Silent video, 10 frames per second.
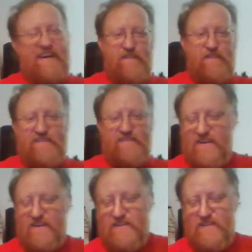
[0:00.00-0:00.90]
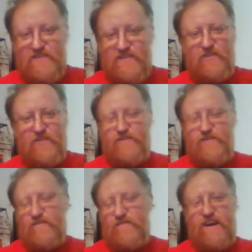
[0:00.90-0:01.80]
If I could tell you the
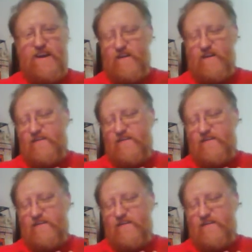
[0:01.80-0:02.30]
stories I've had,